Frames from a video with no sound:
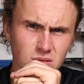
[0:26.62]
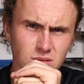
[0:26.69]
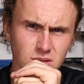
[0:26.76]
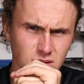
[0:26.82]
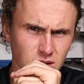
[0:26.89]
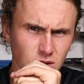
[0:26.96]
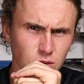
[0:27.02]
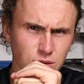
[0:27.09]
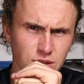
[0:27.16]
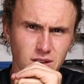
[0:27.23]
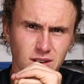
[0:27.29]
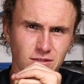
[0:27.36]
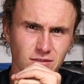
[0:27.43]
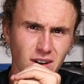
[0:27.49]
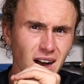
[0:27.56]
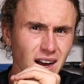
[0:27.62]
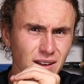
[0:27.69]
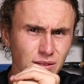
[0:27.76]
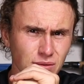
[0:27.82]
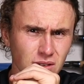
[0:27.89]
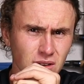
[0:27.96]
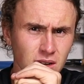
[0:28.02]
yeah, or
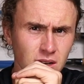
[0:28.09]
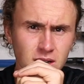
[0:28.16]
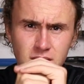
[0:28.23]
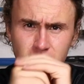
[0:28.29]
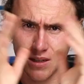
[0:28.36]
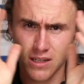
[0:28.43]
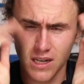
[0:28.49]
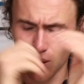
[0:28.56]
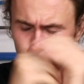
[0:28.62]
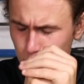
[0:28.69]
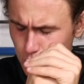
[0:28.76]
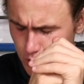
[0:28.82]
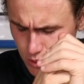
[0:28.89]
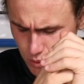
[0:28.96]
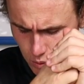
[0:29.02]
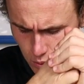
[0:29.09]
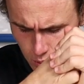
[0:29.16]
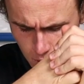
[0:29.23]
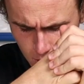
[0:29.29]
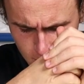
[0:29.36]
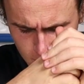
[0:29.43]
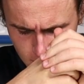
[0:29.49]
35, I'm not sure.
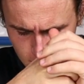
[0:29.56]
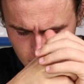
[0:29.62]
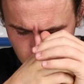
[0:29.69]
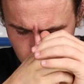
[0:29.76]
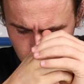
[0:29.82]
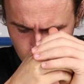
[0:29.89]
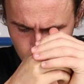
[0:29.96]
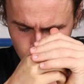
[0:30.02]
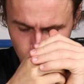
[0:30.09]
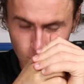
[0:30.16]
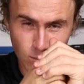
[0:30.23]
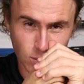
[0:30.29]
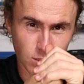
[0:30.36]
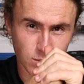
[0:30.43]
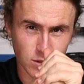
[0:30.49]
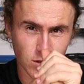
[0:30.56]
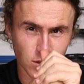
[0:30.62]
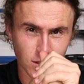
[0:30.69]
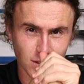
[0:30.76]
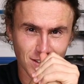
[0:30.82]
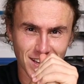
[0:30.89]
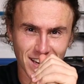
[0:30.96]
I'm
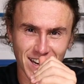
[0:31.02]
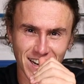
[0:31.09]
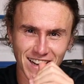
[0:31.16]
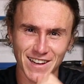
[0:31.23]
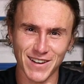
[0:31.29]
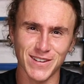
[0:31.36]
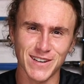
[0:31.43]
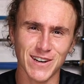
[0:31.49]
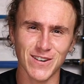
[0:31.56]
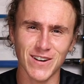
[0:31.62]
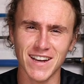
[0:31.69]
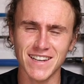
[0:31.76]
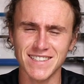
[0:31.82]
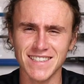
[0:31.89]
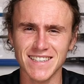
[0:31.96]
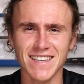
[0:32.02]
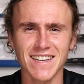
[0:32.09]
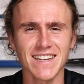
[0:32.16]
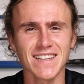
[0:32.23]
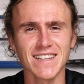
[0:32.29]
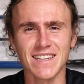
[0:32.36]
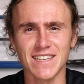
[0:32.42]
starting to get a little bit crazy.
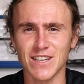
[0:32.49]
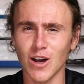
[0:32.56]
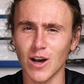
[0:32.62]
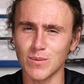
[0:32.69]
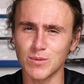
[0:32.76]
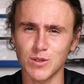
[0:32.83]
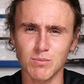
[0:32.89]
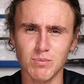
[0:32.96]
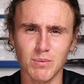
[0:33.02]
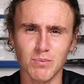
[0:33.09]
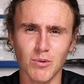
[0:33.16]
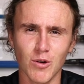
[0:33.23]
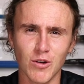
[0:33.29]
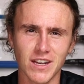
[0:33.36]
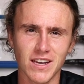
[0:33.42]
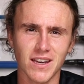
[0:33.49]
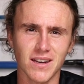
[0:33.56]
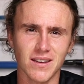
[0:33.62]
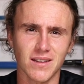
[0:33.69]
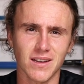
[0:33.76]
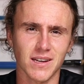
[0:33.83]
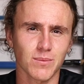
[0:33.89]
Yeah, I'm super bored here
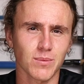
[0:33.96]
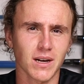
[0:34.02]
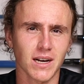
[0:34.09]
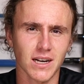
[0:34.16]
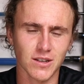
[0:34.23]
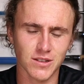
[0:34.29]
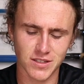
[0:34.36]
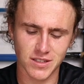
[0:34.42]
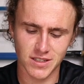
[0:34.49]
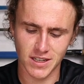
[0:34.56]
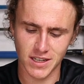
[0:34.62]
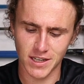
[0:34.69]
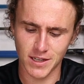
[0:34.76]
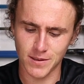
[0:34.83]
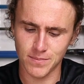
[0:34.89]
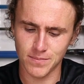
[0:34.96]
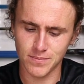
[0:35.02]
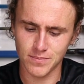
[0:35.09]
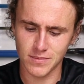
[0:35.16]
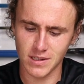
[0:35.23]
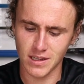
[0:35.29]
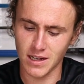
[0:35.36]
at my house. I
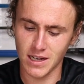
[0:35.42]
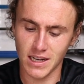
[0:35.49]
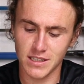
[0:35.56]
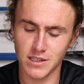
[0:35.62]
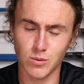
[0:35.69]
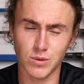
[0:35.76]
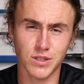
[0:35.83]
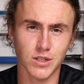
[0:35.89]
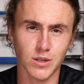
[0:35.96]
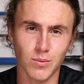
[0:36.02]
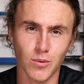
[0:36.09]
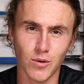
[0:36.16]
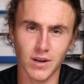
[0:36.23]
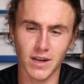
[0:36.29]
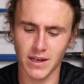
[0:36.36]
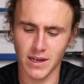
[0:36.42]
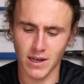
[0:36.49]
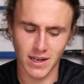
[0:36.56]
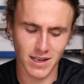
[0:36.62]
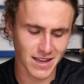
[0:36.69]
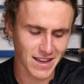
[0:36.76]
actually was so bored I